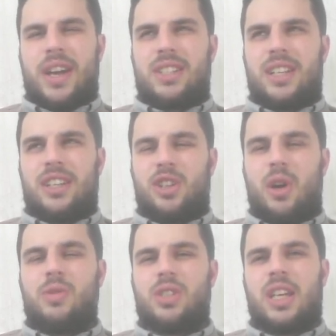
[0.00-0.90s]
I actually
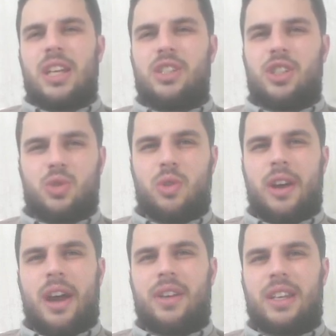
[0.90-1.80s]
don't see
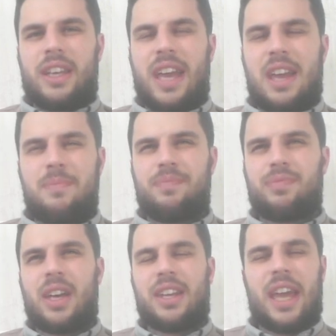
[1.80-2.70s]
Chisora having the game
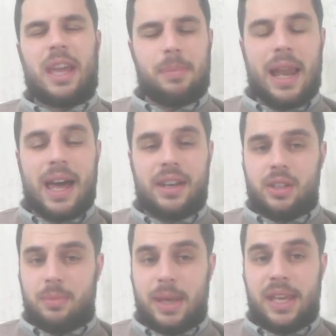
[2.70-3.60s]
and the game
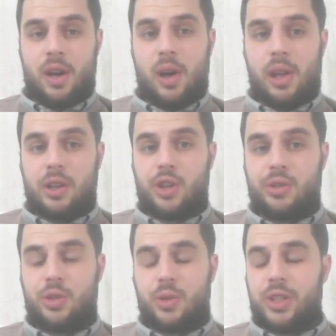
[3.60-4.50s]
plan to beat a guy like
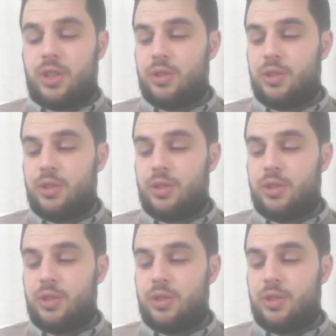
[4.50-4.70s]
Joe Joyce,